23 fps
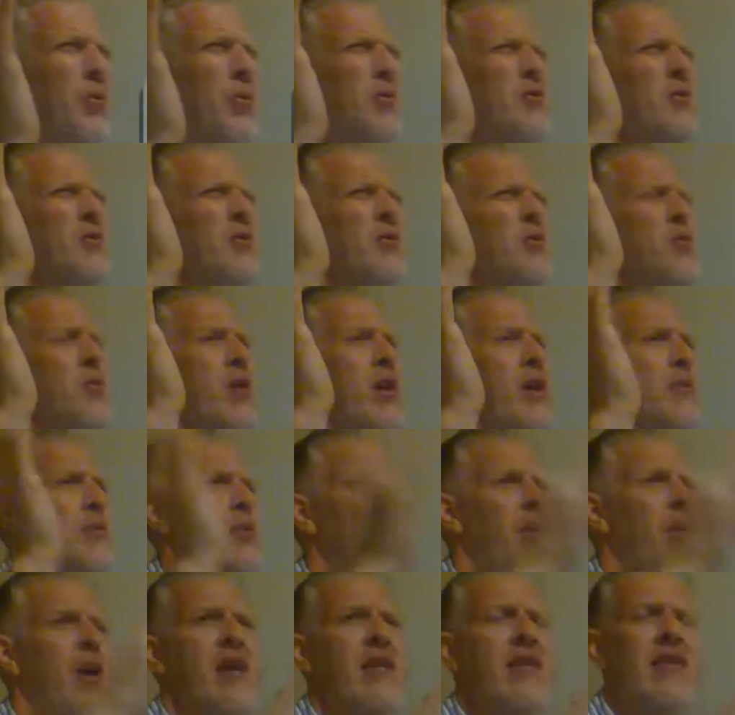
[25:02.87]
pursue animal
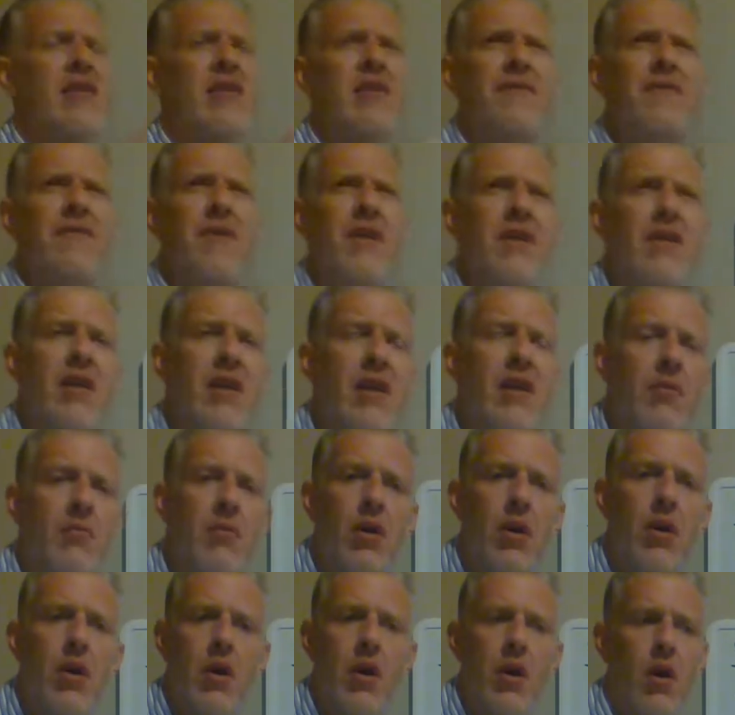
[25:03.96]
rights and defend them,